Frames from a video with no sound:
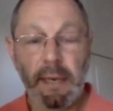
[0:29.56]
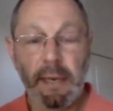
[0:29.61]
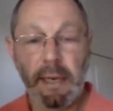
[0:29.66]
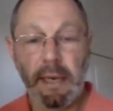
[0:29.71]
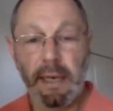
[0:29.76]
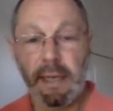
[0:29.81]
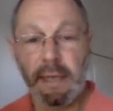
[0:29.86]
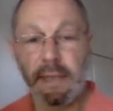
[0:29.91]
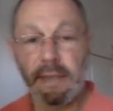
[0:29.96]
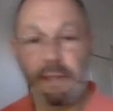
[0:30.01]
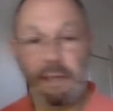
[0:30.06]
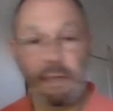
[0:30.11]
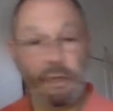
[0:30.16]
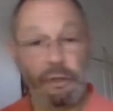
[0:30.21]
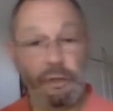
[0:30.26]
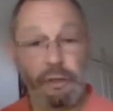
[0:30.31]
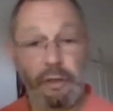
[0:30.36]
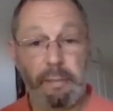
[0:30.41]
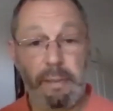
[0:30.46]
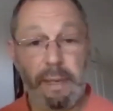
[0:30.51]
as a
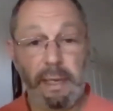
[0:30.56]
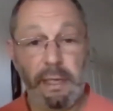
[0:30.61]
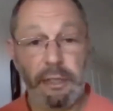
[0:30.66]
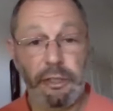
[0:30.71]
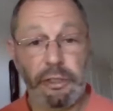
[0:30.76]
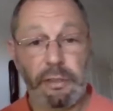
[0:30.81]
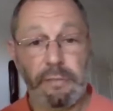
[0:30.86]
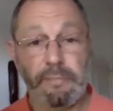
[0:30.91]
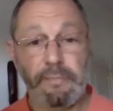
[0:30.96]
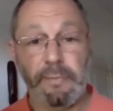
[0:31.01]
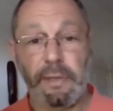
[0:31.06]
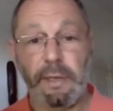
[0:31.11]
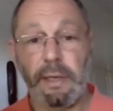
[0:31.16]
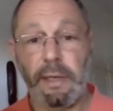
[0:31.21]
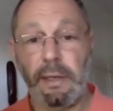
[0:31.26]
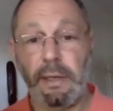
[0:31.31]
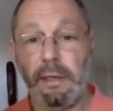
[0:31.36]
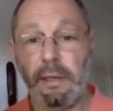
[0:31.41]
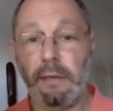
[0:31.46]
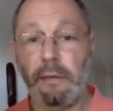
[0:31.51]
junior manager,
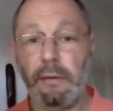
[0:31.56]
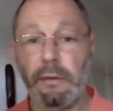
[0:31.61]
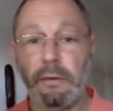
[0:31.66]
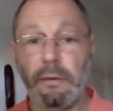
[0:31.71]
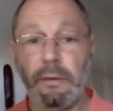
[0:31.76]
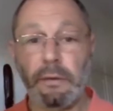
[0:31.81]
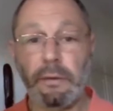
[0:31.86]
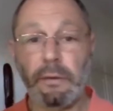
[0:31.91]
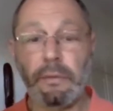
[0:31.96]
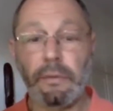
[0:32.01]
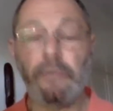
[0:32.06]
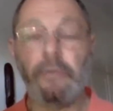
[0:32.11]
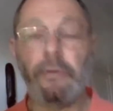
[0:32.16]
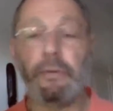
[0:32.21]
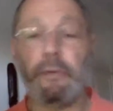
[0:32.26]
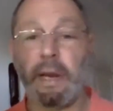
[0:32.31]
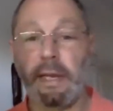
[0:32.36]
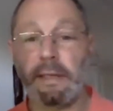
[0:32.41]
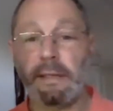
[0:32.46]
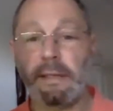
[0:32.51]
and then grew through the
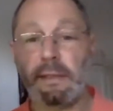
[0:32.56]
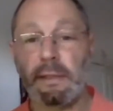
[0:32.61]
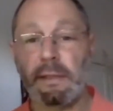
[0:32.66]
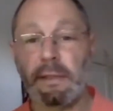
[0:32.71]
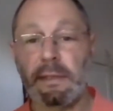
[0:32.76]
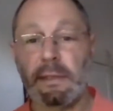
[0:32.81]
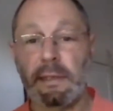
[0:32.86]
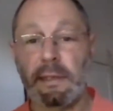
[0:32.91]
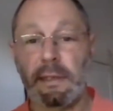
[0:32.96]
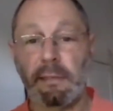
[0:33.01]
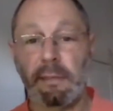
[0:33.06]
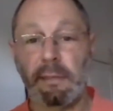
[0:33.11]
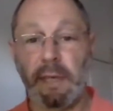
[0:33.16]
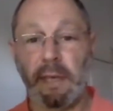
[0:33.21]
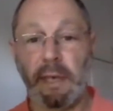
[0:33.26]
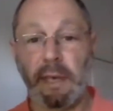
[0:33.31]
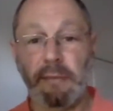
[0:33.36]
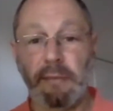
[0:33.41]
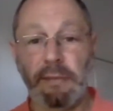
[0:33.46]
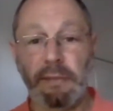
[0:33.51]
ranks until I
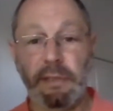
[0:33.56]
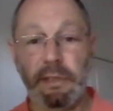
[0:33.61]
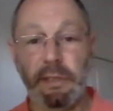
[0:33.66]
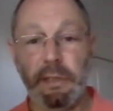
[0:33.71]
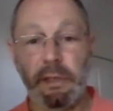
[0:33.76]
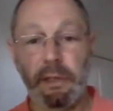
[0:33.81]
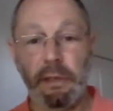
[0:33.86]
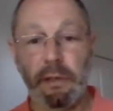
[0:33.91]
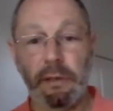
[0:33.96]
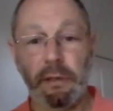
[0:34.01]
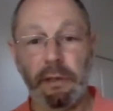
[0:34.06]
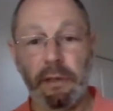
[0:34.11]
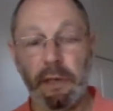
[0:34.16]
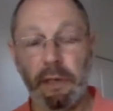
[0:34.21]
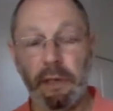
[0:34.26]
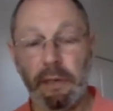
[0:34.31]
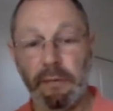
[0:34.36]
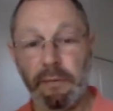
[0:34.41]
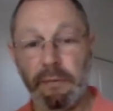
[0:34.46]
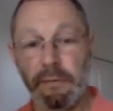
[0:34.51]
became
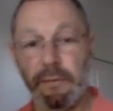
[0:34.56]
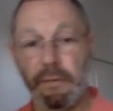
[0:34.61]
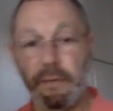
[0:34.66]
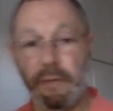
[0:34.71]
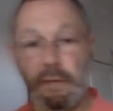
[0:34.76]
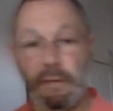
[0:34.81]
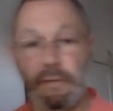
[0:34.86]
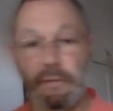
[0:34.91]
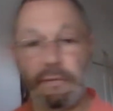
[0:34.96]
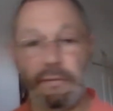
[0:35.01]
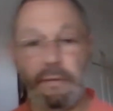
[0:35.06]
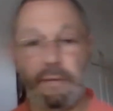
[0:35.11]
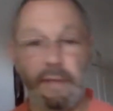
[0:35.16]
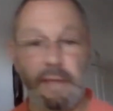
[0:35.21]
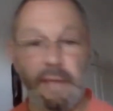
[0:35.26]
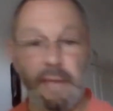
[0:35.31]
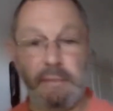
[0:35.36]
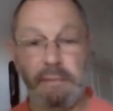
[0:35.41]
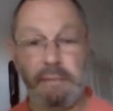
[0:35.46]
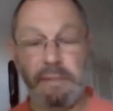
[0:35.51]
CEO of
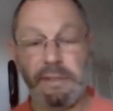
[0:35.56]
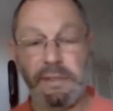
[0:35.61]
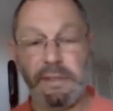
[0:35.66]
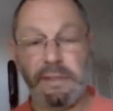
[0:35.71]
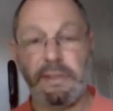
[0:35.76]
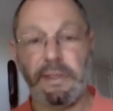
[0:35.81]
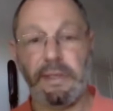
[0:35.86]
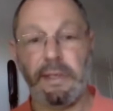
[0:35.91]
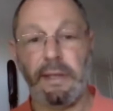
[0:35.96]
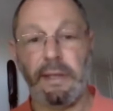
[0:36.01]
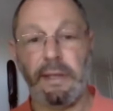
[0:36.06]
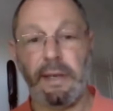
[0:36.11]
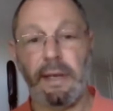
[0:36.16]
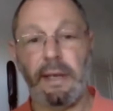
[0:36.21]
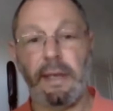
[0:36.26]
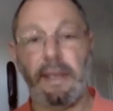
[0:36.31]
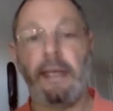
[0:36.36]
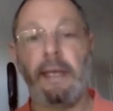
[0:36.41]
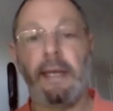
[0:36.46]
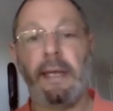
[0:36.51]
that business, and
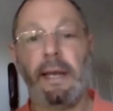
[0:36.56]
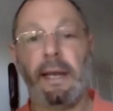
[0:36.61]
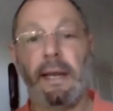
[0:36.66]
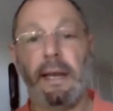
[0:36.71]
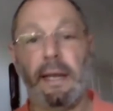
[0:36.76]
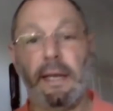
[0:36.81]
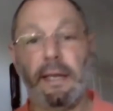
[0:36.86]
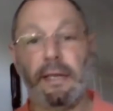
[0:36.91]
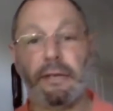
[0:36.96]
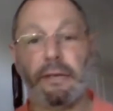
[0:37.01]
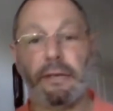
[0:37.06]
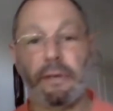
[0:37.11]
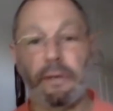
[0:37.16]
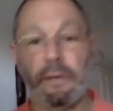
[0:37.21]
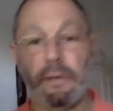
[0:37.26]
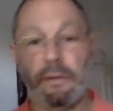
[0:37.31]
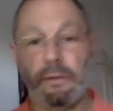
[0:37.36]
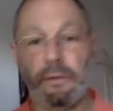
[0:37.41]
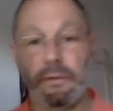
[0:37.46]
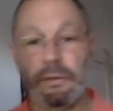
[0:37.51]
then later
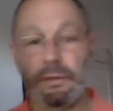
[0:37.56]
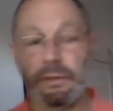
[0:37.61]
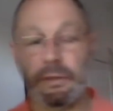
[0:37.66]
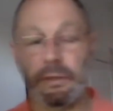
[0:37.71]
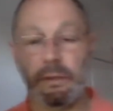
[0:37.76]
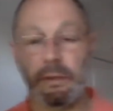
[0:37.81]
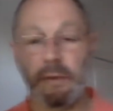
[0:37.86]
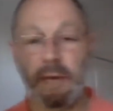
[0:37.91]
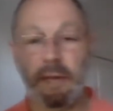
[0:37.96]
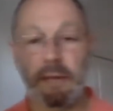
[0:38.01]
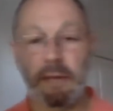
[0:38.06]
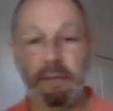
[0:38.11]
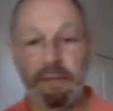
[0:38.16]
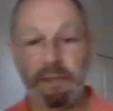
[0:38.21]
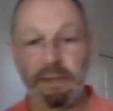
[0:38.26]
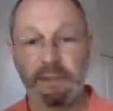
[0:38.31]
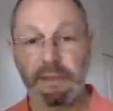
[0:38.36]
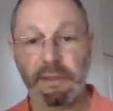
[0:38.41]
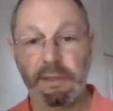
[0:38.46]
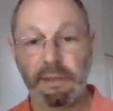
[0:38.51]
on also other
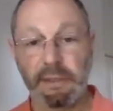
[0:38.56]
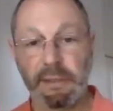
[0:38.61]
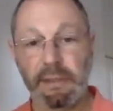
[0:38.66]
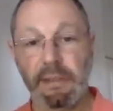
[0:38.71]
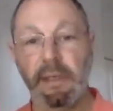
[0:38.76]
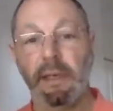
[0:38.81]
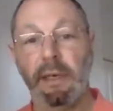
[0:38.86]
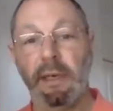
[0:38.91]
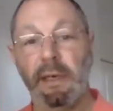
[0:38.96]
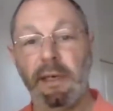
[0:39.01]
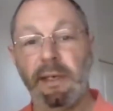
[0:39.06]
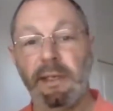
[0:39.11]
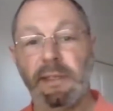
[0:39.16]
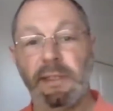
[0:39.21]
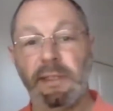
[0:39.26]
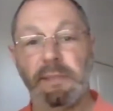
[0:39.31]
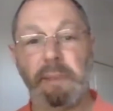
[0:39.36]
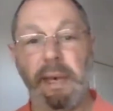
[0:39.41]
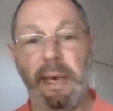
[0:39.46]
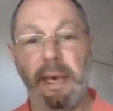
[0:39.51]
businesses
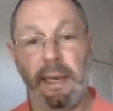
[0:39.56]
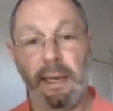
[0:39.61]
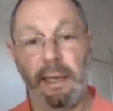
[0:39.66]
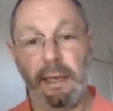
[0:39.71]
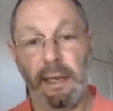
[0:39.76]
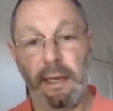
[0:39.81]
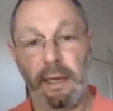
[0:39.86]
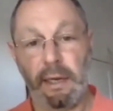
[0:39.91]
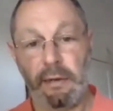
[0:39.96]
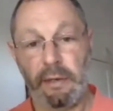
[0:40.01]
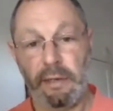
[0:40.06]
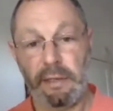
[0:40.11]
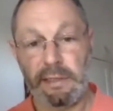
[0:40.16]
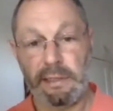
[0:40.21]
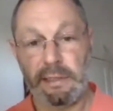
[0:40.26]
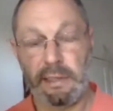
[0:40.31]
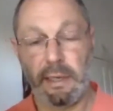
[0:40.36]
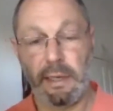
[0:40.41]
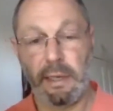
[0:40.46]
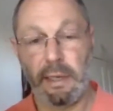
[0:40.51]
spanning areas
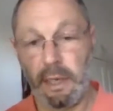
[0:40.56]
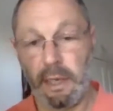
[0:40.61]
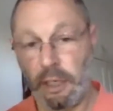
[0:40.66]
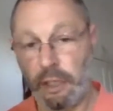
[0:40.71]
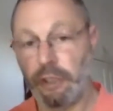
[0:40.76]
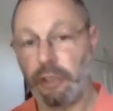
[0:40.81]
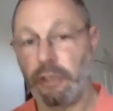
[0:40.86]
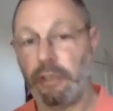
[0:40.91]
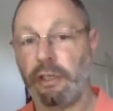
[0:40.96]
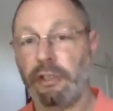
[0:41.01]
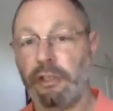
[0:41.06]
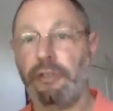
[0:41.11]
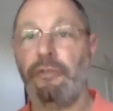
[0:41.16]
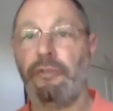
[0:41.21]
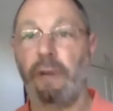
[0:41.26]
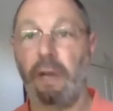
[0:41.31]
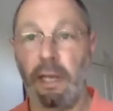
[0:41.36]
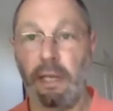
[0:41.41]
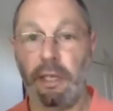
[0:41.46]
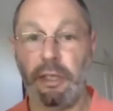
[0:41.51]
like Asia,
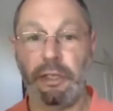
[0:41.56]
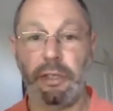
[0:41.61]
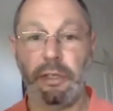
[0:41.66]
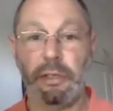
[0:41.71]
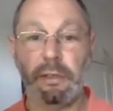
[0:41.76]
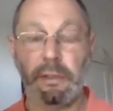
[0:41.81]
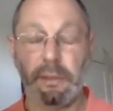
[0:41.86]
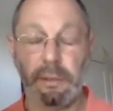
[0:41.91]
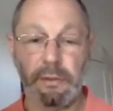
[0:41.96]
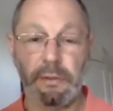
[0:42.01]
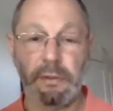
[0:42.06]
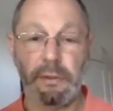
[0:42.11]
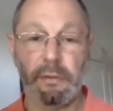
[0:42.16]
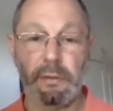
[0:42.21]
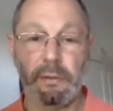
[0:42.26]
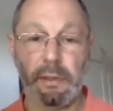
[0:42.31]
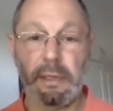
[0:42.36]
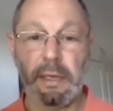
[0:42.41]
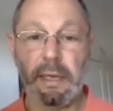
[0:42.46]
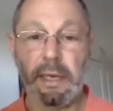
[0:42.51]
Australasia, and so
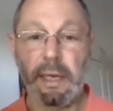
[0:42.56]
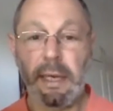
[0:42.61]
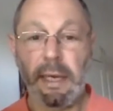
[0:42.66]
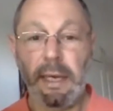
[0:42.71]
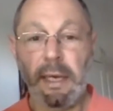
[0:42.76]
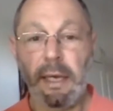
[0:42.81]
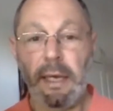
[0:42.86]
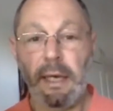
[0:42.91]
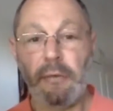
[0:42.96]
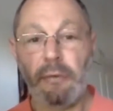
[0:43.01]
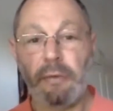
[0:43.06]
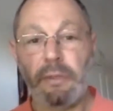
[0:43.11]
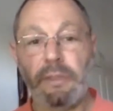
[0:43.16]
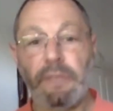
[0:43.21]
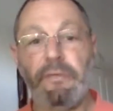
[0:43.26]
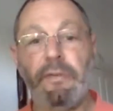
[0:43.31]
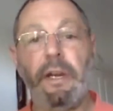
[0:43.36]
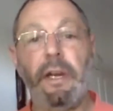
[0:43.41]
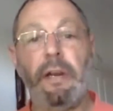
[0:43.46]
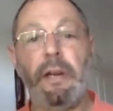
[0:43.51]
on. It was a
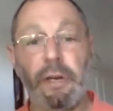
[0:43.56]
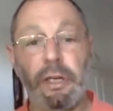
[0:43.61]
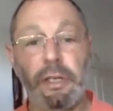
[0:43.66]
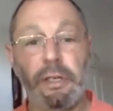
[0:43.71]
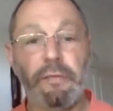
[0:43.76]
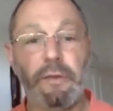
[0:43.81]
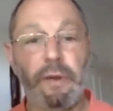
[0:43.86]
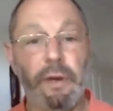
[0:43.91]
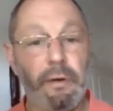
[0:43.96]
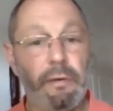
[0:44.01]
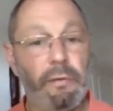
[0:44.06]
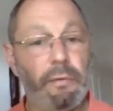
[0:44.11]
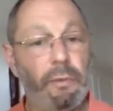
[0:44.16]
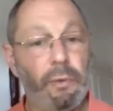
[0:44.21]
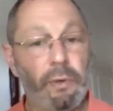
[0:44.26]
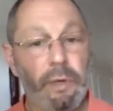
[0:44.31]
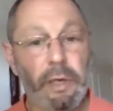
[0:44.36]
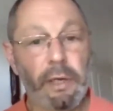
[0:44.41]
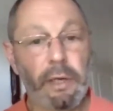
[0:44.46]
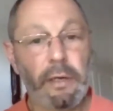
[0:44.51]
very rich, very
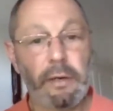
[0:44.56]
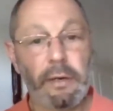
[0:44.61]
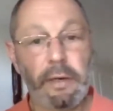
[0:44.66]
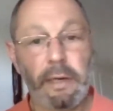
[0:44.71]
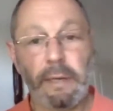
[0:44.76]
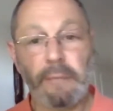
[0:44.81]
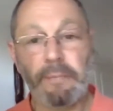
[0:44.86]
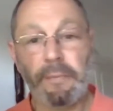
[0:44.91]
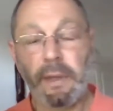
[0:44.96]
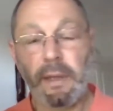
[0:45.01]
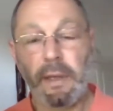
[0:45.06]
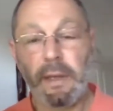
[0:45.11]
rewarding career,